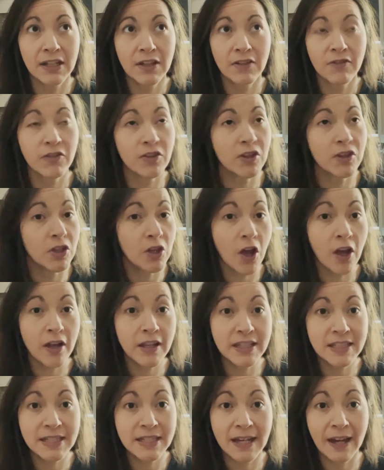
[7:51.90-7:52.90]
for the
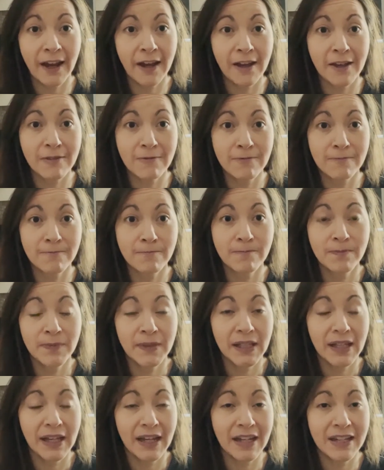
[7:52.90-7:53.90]
longest time.
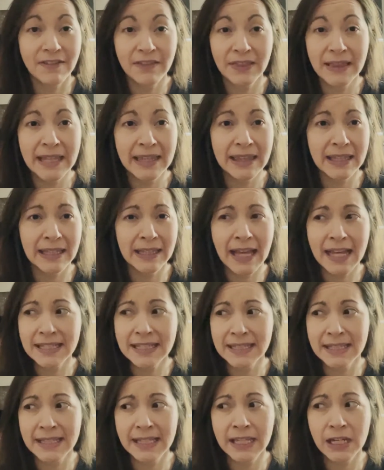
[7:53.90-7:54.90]
I think the
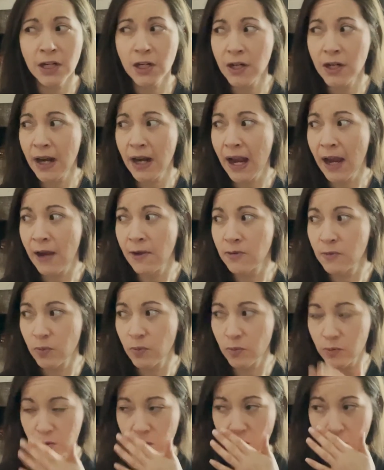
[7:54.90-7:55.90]
last year I
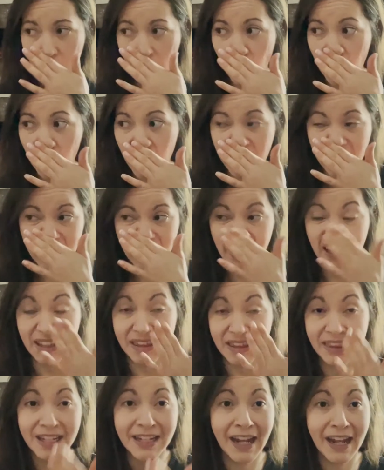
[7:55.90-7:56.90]
started working
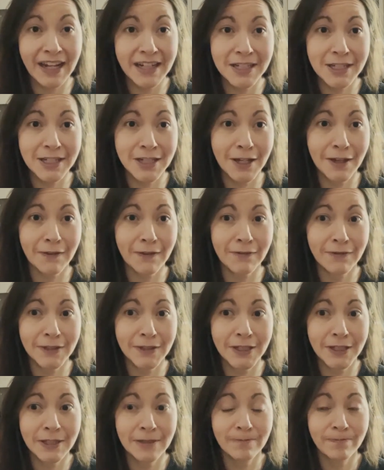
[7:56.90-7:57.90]
the night shift,
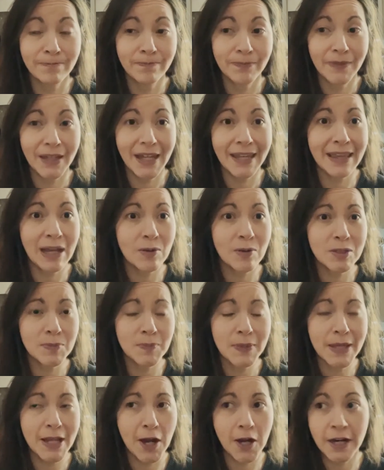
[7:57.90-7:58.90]
and that was
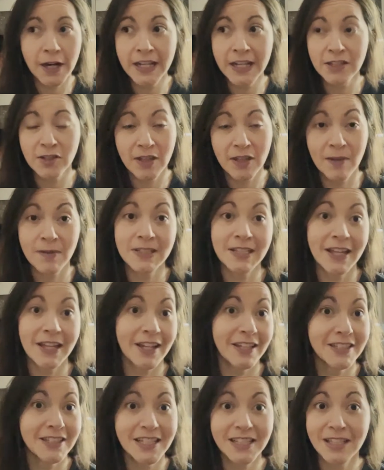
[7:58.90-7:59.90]
PRN, so that was
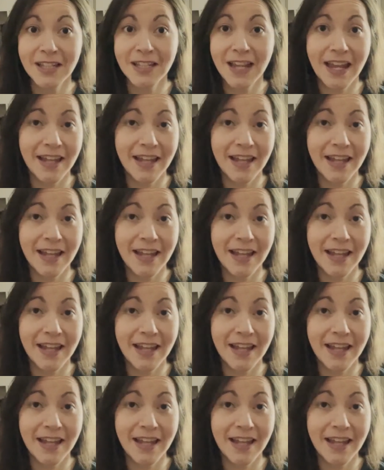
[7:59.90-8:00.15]
like just